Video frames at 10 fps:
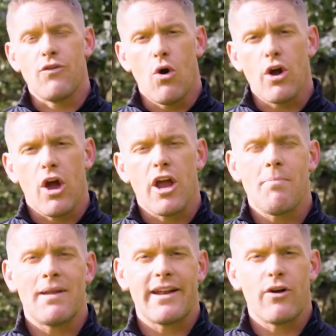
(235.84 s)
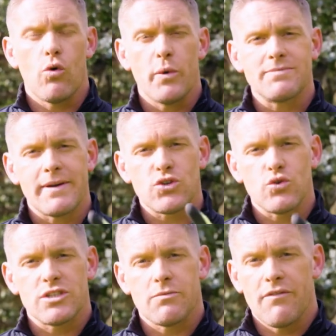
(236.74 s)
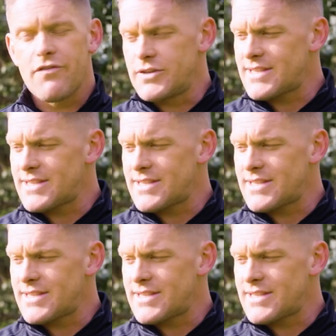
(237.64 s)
you are going up a ladder, always make sure someone foots